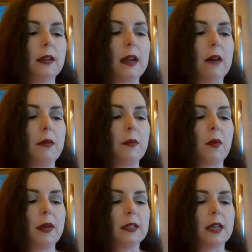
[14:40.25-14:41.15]
Now I'm
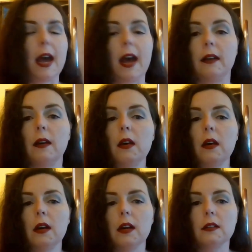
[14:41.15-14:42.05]
going to add
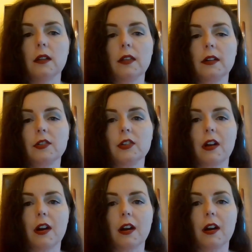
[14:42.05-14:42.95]
another
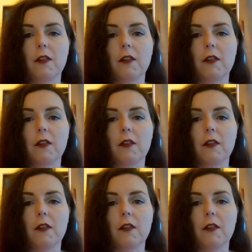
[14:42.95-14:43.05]
jar